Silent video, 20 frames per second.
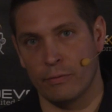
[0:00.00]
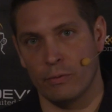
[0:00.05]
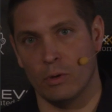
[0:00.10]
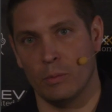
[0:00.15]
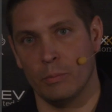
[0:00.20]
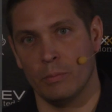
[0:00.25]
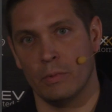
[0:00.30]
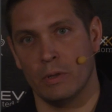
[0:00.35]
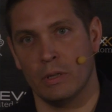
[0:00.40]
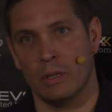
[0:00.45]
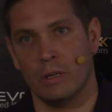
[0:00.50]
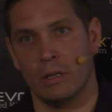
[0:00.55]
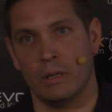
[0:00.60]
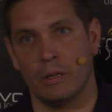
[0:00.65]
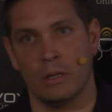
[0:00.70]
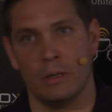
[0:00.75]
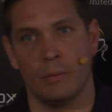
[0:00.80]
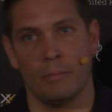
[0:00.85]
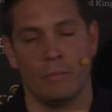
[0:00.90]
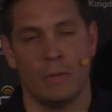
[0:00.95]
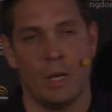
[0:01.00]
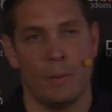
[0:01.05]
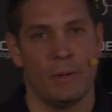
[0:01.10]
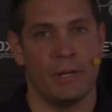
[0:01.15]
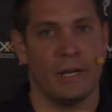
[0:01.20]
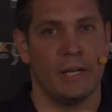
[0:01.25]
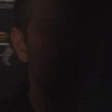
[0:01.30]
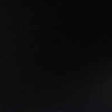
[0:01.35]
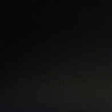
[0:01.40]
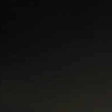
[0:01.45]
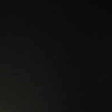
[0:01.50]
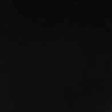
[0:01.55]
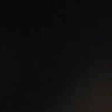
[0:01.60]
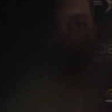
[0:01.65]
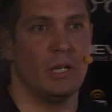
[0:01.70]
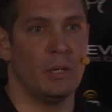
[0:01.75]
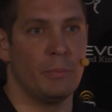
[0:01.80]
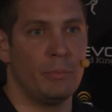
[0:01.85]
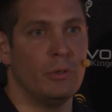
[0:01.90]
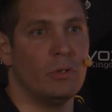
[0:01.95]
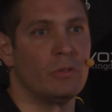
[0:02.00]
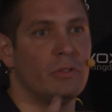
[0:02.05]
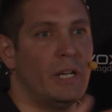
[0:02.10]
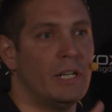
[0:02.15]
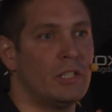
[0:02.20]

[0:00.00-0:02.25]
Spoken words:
from applications that were being built